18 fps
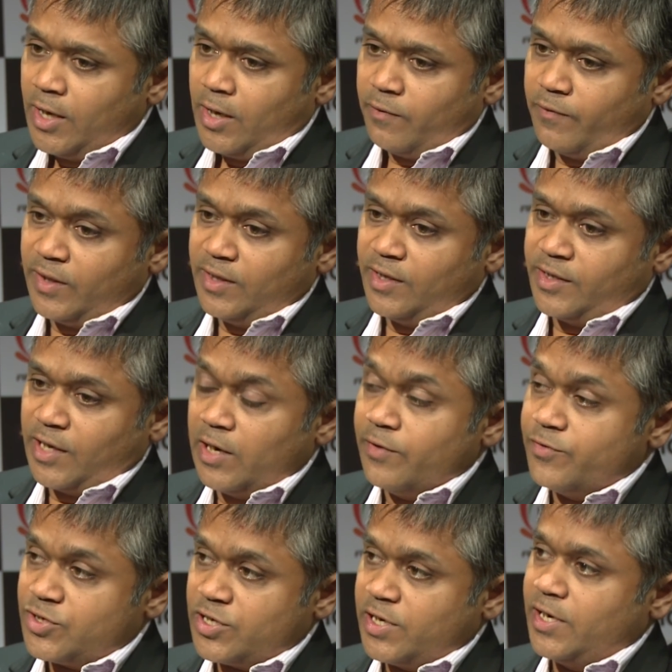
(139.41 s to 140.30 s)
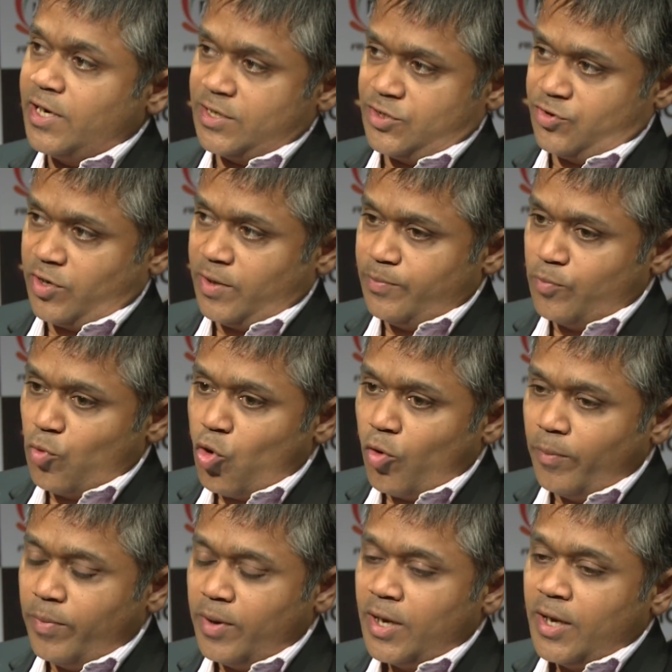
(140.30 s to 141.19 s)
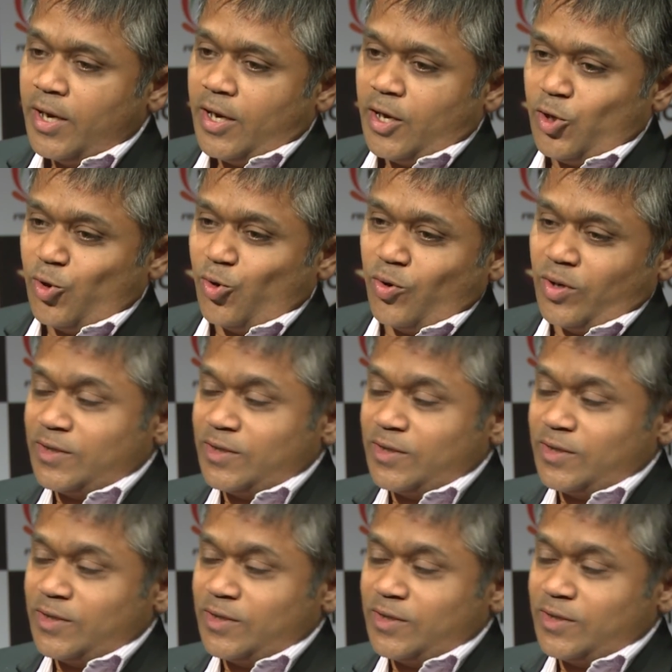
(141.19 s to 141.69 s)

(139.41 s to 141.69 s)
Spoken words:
When the television industry boomed, you know,